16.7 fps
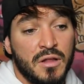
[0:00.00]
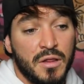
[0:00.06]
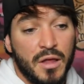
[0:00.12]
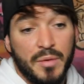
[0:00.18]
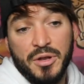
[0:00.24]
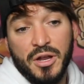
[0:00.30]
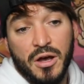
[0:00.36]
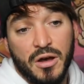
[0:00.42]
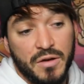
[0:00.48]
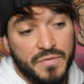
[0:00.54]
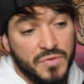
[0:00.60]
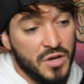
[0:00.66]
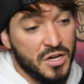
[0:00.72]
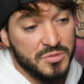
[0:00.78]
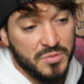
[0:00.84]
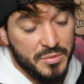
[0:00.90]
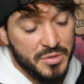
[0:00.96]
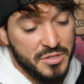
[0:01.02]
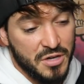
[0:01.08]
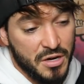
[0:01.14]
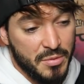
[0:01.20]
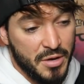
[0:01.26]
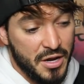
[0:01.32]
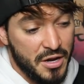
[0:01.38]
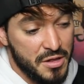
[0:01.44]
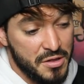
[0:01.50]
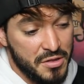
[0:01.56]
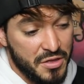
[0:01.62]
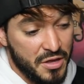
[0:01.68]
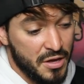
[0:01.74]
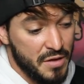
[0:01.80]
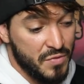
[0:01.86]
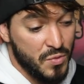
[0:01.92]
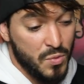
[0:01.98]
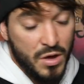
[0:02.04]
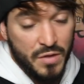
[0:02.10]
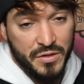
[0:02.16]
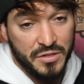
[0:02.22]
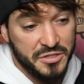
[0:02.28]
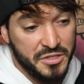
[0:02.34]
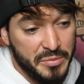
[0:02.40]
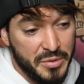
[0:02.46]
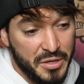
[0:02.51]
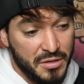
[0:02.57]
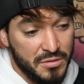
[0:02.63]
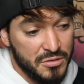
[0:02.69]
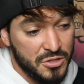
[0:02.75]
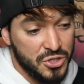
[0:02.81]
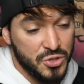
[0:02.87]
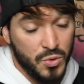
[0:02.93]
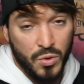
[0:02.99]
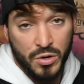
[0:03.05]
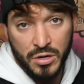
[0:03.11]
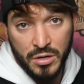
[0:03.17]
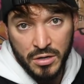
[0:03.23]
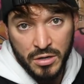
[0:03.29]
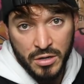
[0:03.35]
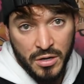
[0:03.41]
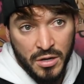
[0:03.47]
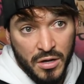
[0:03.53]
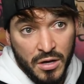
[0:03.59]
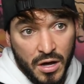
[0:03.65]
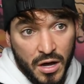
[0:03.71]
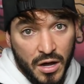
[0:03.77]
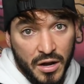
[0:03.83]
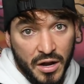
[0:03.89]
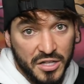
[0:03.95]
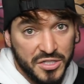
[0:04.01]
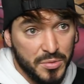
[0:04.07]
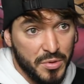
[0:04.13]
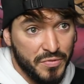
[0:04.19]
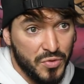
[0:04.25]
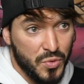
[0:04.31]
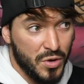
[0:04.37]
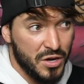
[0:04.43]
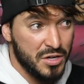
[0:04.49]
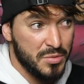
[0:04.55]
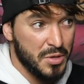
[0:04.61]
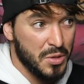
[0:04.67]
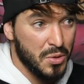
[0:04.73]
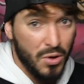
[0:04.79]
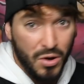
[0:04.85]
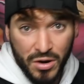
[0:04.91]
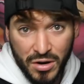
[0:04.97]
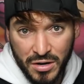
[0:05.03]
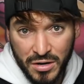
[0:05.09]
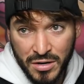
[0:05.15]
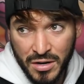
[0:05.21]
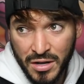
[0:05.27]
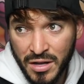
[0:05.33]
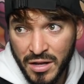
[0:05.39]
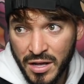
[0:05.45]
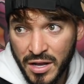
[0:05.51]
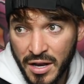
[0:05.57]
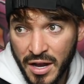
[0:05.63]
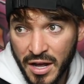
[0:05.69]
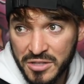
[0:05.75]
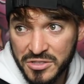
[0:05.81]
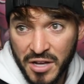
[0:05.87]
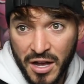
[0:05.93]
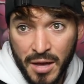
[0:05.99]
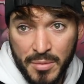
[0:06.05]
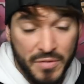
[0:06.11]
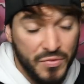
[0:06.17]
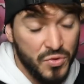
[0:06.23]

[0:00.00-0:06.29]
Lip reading: Let me know if you guys want me to talk about any other thing. If you want this to be shorter next time, or if you want it to be longer next time.